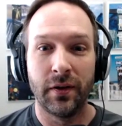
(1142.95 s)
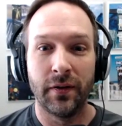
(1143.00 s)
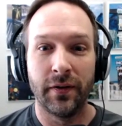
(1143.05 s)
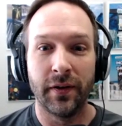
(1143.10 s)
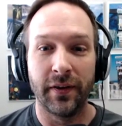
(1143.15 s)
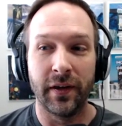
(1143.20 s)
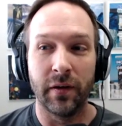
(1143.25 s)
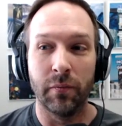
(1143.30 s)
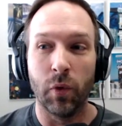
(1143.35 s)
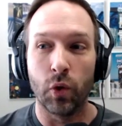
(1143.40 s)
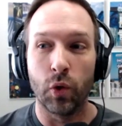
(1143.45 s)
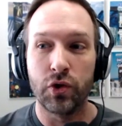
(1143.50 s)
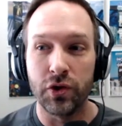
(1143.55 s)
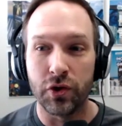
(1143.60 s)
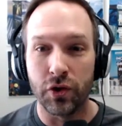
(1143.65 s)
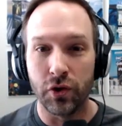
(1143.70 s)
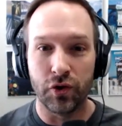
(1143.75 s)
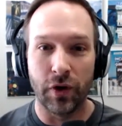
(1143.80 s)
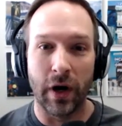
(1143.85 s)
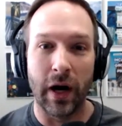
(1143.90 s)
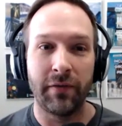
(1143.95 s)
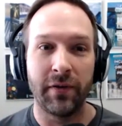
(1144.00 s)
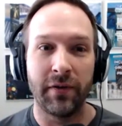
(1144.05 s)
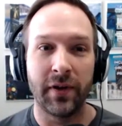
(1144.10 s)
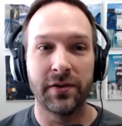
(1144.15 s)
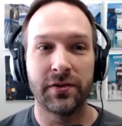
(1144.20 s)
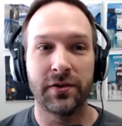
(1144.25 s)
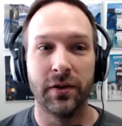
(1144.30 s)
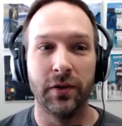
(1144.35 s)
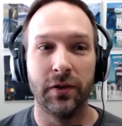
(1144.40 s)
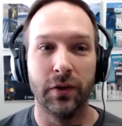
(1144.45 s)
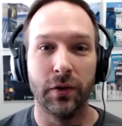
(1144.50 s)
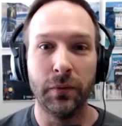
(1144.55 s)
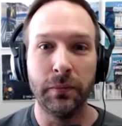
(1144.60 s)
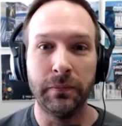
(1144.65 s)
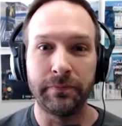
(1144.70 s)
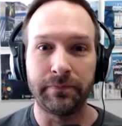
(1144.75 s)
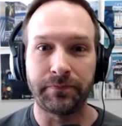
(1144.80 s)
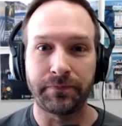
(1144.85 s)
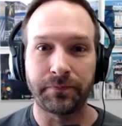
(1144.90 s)
that the emotions are driving us to do,
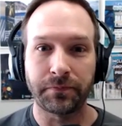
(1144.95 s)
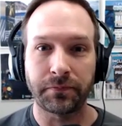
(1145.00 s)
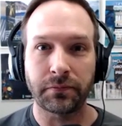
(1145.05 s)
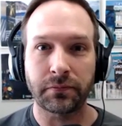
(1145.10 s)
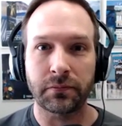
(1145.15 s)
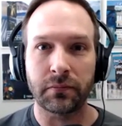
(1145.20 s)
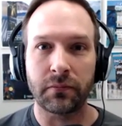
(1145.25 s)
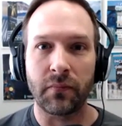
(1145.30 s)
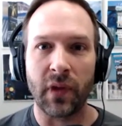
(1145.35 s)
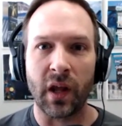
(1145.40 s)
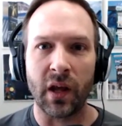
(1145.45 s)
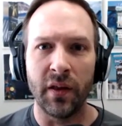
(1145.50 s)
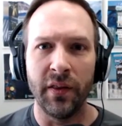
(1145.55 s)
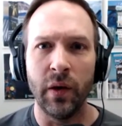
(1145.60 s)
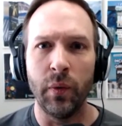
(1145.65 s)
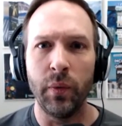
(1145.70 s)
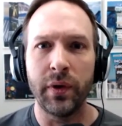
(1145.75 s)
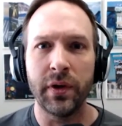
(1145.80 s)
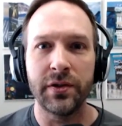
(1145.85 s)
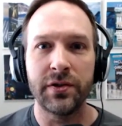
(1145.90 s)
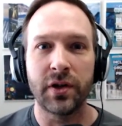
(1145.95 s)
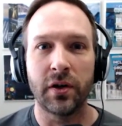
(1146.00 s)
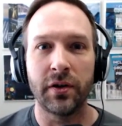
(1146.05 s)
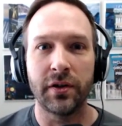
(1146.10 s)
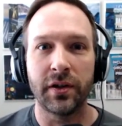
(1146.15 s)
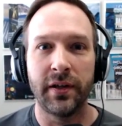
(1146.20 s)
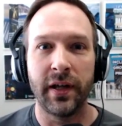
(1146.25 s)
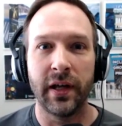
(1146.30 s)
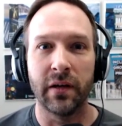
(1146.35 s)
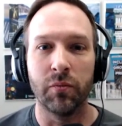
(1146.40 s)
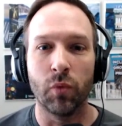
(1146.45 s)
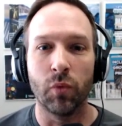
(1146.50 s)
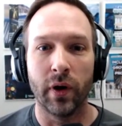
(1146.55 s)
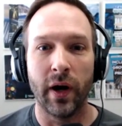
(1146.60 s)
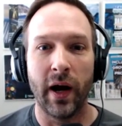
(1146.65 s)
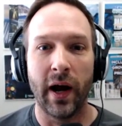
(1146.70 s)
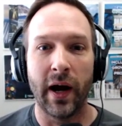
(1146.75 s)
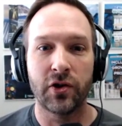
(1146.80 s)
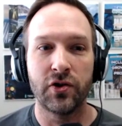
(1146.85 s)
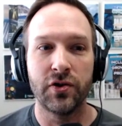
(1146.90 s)
yes. then we can start to take more
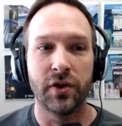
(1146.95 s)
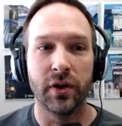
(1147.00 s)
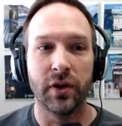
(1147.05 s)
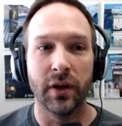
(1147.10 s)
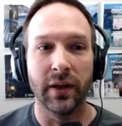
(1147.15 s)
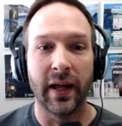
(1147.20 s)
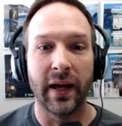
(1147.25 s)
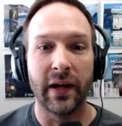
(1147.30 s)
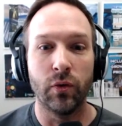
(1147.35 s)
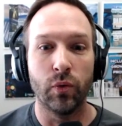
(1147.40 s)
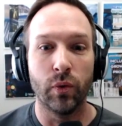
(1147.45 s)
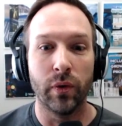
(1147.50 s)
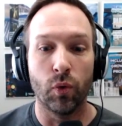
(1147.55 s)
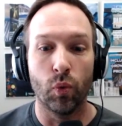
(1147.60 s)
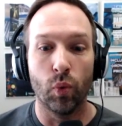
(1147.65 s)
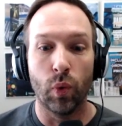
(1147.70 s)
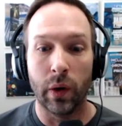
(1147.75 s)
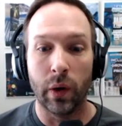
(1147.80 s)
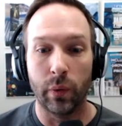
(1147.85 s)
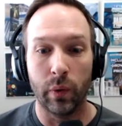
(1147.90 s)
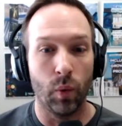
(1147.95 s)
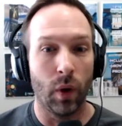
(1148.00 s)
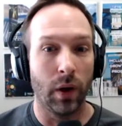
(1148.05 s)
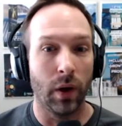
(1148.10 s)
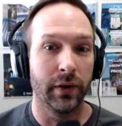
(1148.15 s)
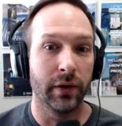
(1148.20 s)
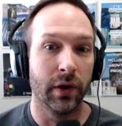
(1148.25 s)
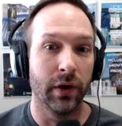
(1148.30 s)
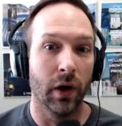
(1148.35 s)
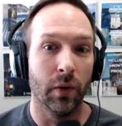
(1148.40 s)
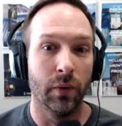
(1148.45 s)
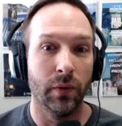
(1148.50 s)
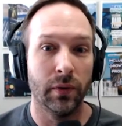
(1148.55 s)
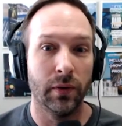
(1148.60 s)
actions that are aligned with where we want to go.